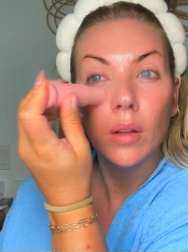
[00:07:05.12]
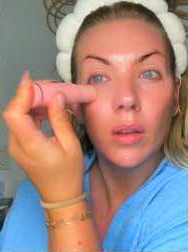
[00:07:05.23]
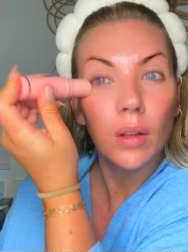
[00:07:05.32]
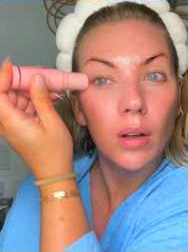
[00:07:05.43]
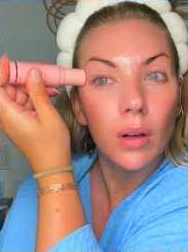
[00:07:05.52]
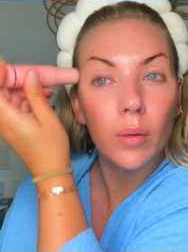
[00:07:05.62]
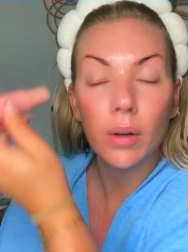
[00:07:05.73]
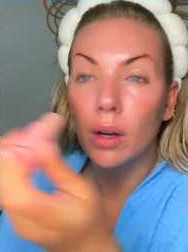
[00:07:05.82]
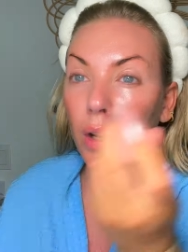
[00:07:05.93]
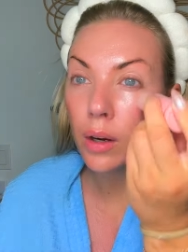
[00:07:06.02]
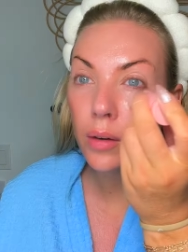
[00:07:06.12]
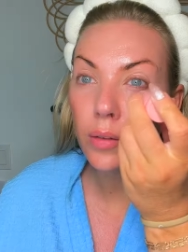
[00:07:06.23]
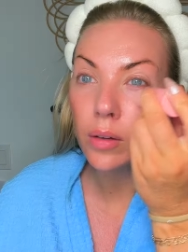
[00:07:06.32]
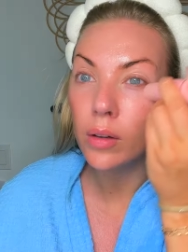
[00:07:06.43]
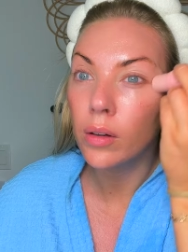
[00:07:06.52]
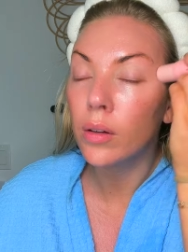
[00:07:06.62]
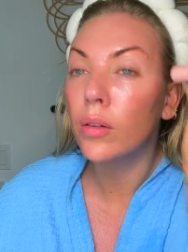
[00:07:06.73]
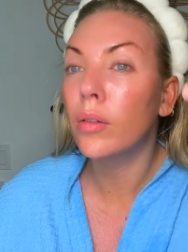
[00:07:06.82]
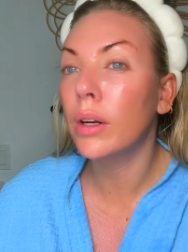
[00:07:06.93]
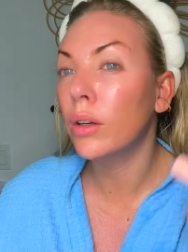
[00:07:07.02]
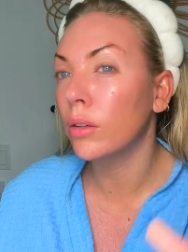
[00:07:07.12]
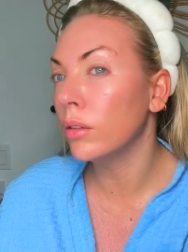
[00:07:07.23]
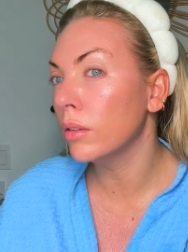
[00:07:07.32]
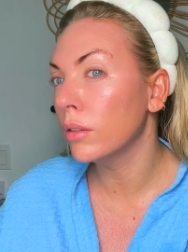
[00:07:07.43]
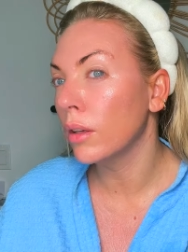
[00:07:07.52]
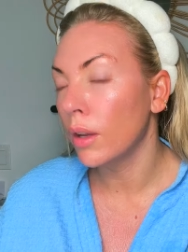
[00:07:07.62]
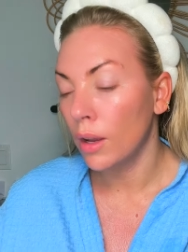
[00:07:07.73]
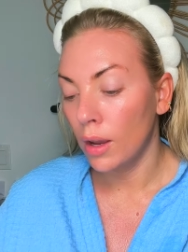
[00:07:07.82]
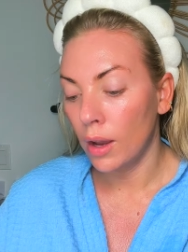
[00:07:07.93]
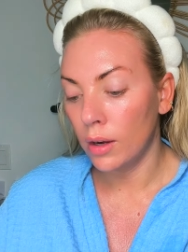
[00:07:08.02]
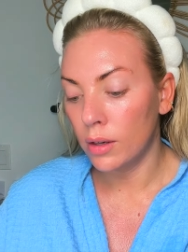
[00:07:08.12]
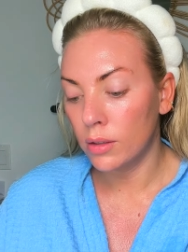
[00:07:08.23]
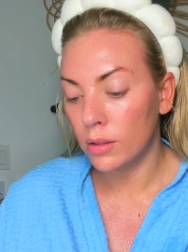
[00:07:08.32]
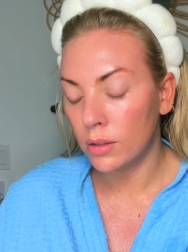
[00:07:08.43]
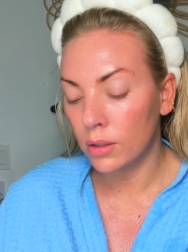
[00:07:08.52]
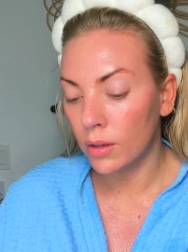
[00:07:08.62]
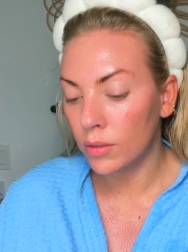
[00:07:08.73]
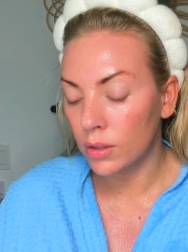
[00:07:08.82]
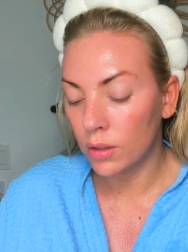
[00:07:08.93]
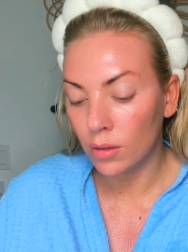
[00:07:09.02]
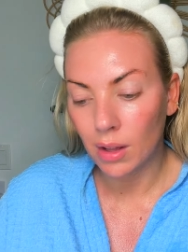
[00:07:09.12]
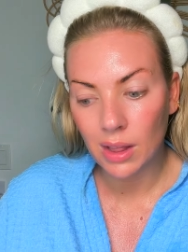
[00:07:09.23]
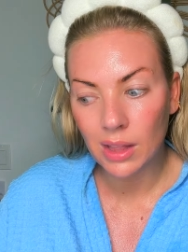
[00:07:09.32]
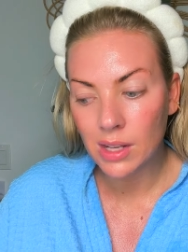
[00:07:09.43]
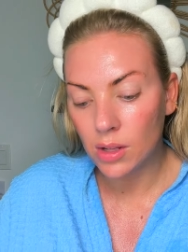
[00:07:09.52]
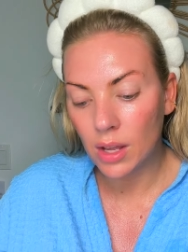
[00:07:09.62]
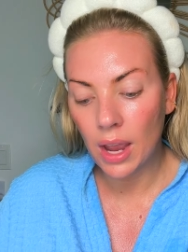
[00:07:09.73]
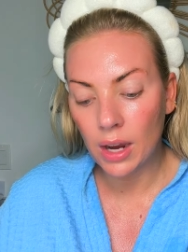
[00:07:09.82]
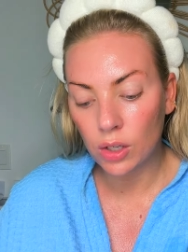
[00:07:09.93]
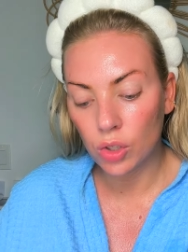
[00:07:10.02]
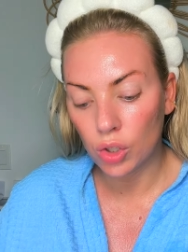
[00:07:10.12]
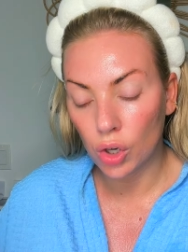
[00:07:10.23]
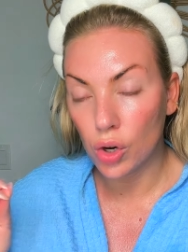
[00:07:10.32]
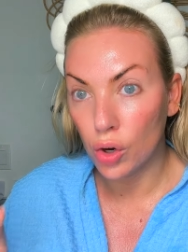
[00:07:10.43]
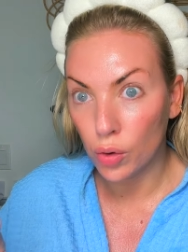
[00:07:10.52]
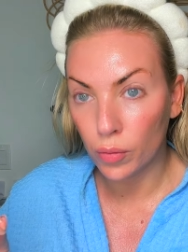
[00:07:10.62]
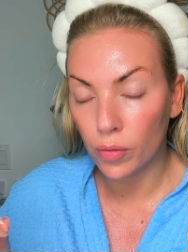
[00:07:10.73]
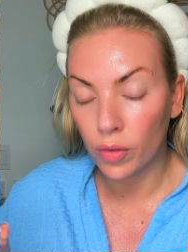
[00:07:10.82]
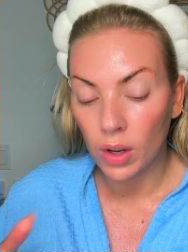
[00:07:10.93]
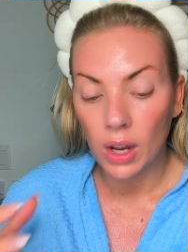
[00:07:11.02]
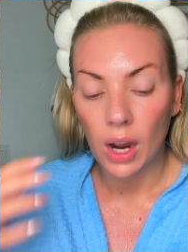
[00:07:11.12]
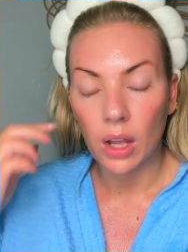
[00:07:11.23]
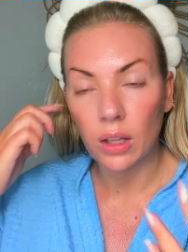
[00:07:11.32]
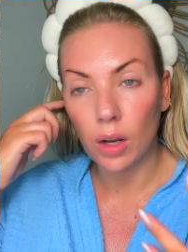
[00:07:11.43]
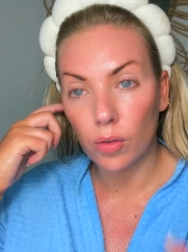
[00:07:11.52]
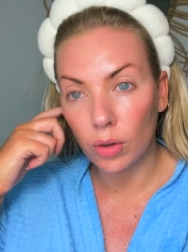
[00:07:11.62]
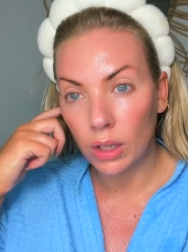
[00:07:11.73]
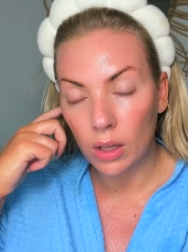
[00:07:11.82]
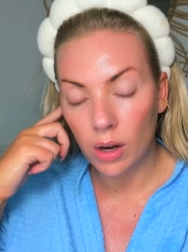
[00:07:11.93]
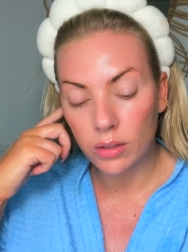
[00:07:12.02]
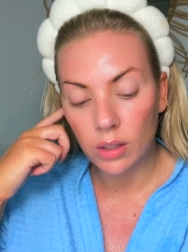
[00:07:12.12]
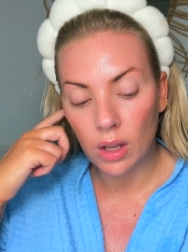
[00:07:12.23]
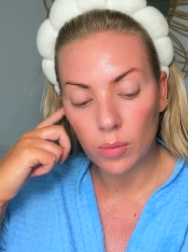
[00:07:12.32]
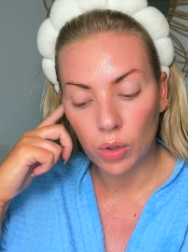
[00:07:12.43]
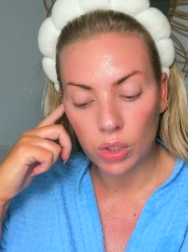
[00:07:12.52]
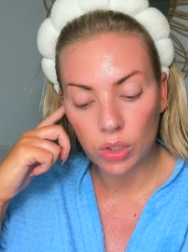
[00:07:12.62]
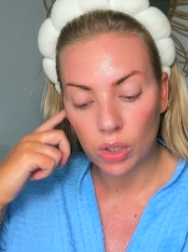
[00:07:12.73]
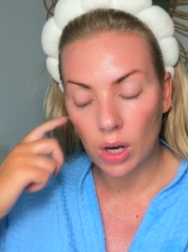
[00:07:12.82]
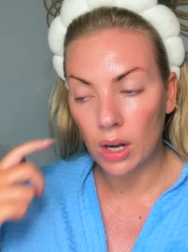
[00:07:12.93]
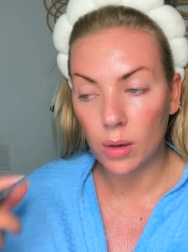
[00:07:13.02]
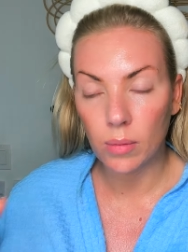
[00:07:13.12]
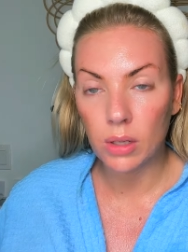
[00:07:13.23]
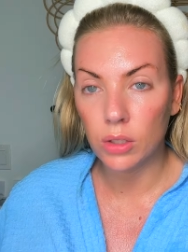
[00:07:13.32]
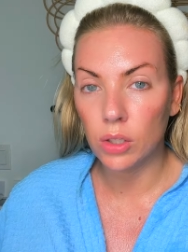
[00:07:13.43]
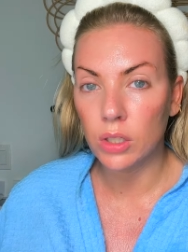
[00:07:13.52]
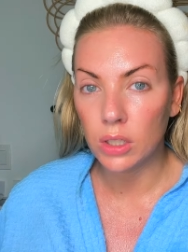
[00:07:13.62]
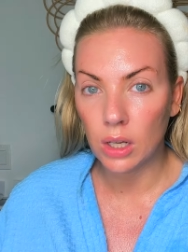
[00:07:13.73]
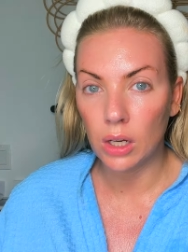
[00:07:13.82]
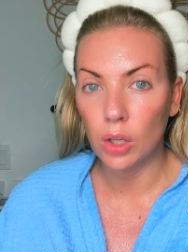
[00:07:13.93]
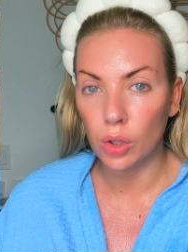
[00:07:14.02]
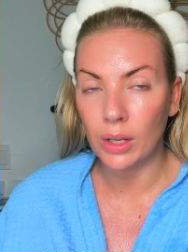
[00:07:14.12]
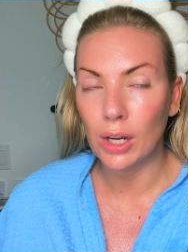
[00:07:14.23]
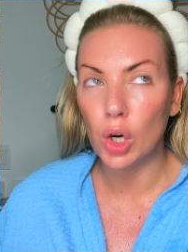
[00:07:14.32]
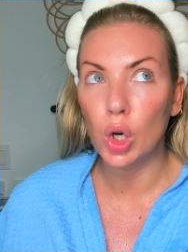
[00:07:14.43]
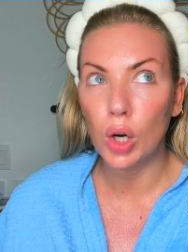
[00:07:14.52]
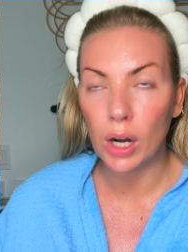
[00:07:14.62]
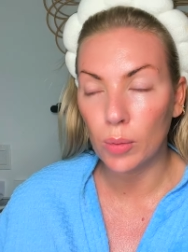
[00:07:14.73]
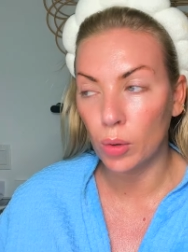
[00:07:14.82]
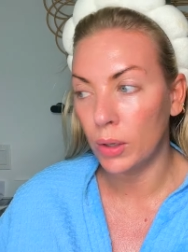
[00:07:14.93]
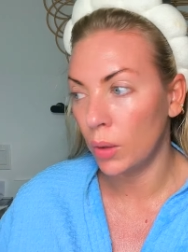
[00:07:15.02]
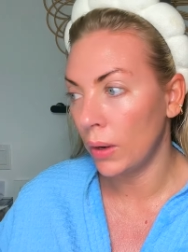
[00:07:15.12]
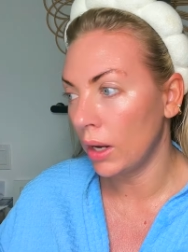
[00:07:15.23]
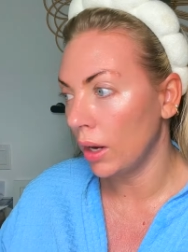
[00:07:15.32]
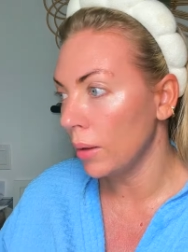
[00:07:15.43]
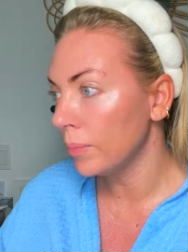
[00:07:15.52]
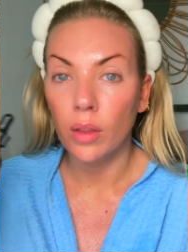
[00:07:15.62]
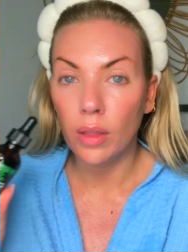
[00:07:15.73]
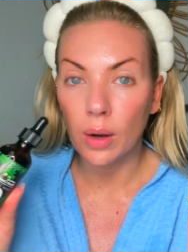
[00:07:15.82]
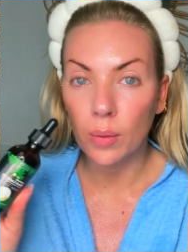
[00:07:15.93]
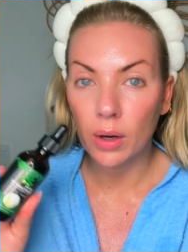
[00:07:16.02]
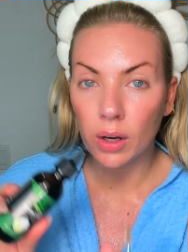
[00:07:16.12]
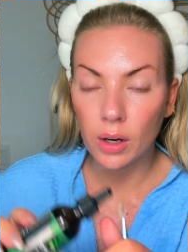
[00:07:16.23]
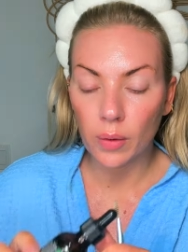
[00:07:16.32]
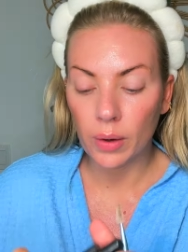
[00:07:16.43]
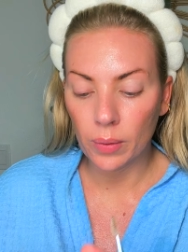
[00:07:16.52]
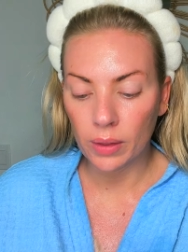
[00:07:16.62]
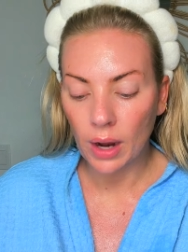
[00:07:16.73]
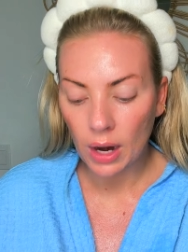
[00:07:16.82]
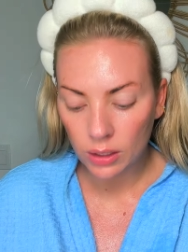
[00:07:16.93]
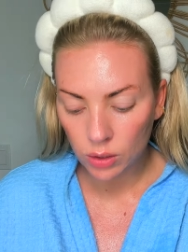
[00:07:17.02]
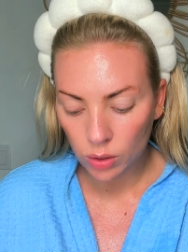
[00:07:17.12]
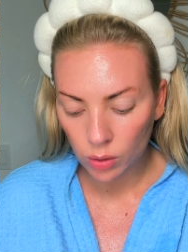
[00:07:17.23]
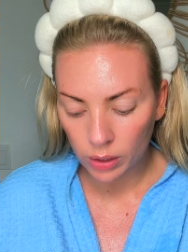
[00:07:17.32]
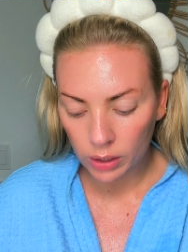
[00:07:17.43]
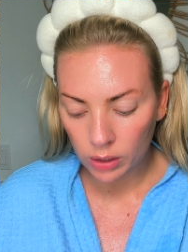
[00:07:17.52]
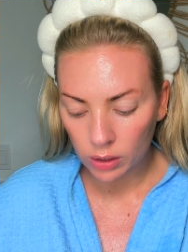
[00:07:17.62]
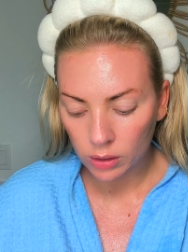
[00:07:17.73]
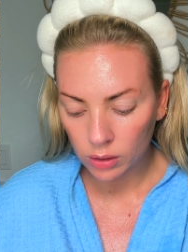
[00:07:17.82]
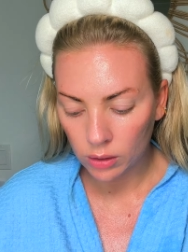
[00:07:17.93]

that I would have wrinkles, and it just gives you a little extra oomph and like really locks in that moisture, and it makes your skin look incredible when you wake up. Then we're gonna go in with castor oil.